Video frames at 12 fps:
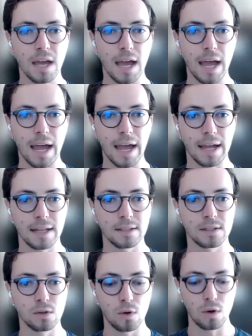and
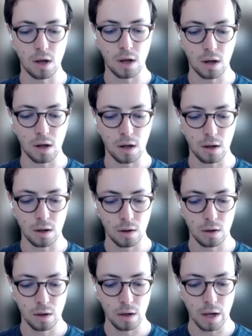
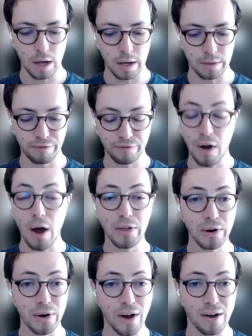the
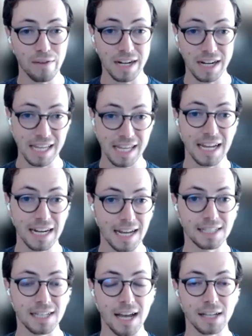father of Enrique
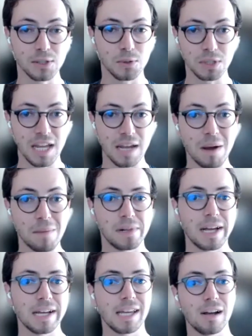Iglesias, whose name I'm
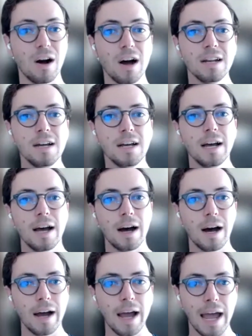blanking on,
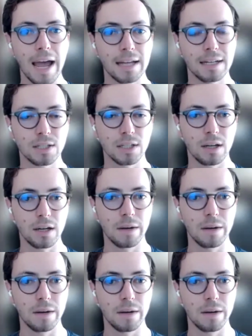and an